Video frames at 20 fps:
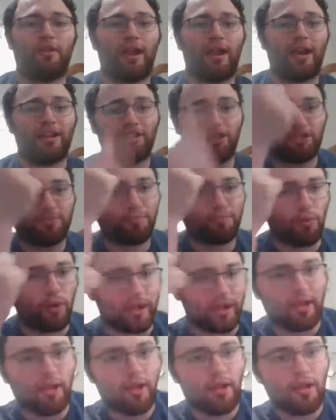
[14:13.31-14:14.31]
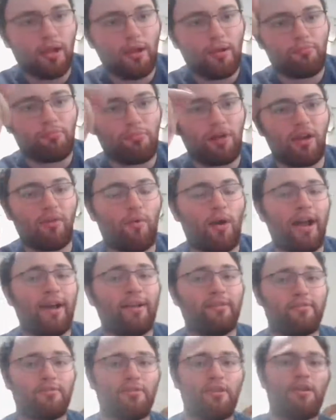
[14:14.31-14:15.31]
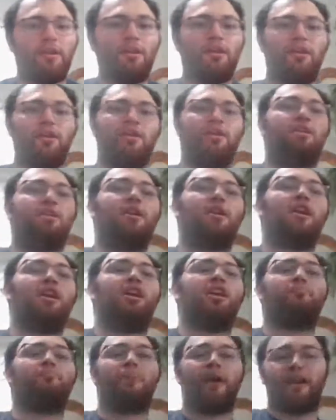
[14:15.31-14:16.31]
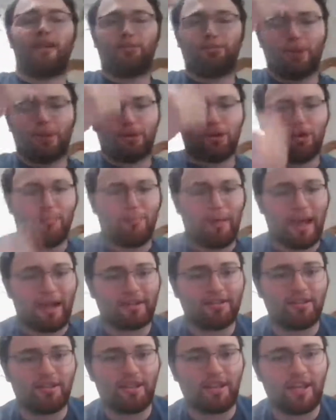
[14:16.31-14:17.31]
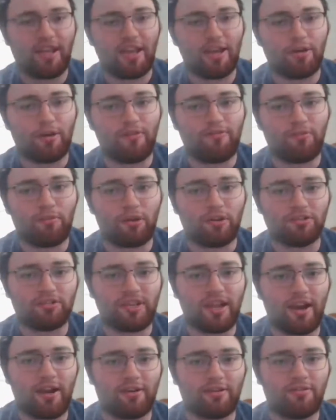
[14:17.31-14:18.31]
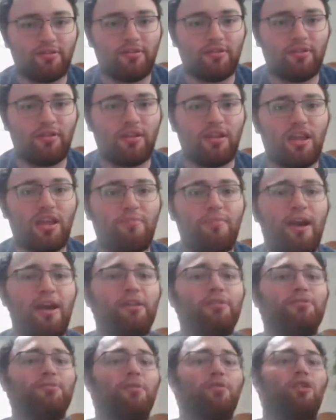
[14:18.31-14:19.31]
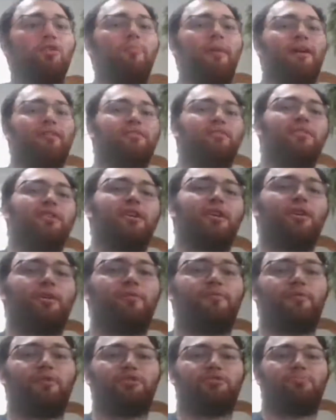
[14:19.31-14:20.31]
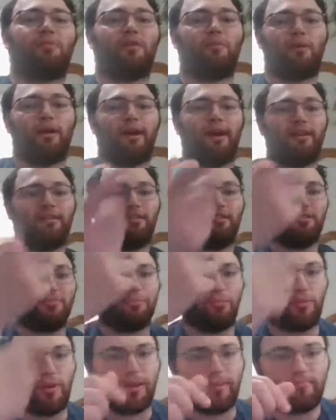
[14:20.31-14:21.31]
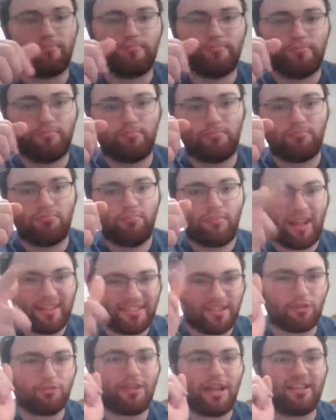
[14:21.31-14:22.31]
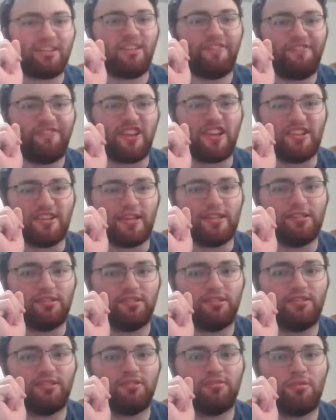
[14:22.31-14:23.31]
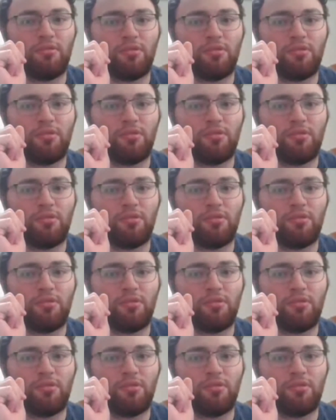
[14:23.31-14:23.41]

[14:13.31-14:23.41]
At this point, Bray Wyatt, he might as well go back to the Eater of Worlds character. He might as well go back to the Eater of Worlds Bray Wyatt at this point. That's how dead the Fiend is.